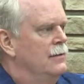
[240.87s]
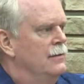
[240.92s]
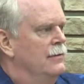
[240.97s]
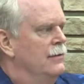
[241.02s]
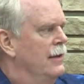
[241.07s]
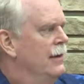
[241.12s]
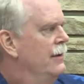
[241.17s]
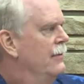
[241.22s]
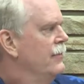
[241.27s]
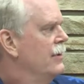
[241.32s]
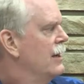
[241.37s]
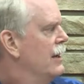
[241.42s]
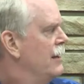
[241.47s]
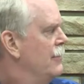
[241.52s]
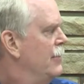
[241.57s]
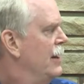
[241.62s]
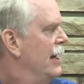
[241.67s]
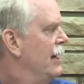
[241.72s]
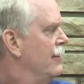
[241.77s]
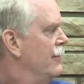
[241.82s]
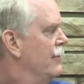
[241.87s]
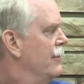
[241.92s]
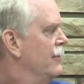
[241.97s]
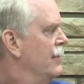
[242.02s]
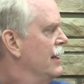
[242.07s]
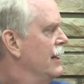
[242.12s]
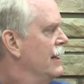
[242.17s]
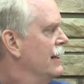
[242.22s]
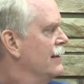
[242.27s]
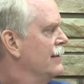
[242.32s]
they never got a pat on the
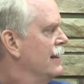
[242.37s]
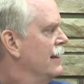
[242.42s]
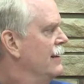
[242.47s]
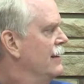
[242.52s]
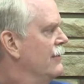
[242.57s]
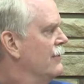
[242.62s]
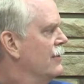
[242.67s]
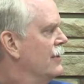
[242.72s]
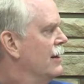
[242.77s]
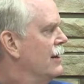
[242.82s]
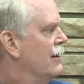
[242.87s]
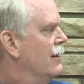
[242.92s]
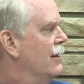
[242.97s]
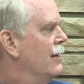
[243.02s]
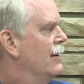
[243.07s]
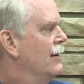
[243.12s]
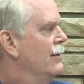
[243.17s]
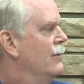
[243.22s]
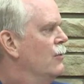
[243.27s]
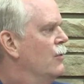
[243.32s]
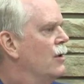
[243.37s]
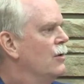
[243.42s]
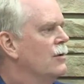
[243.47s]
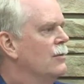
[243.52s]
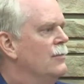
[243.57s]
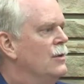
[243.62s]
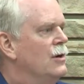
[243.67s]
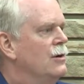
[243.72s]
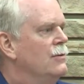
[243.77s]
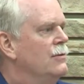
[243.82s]
back, they never got a
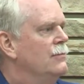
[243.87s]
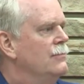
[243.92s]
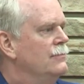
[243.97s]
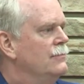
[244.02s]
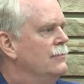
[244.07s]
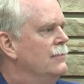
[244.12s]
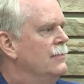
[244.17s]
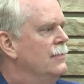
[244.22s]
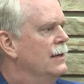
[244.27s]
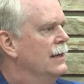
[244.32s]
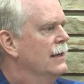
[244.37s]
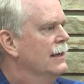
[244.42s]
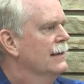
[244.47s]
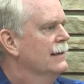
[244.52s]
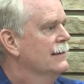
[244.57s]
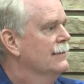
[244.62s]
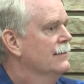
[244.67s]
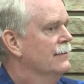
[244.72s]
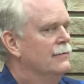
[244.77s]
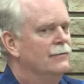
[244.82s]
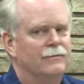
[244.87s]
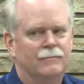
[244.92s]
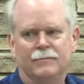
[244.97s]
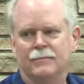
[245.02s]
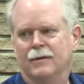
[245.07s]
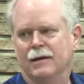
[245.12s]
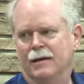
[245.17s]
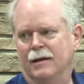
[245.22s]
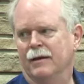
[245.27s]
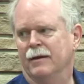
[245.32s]
welcome home. And
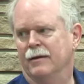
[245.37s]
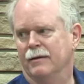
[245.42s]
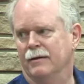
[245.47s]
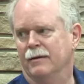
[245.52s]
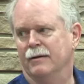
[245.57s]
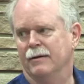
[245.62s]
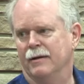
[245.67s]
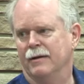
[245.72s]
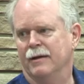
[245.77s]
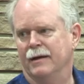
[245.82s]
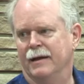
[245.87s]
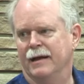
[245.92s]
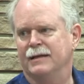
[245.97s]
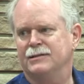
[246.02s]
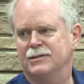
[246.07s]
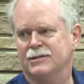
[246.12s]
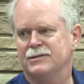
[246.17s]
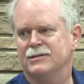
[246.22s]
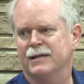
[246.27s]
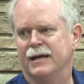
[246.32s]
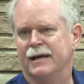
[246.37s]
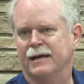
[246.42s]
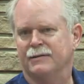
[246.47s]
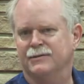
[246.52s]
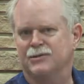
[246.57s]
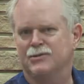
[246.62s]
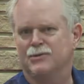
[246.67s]
that's a sad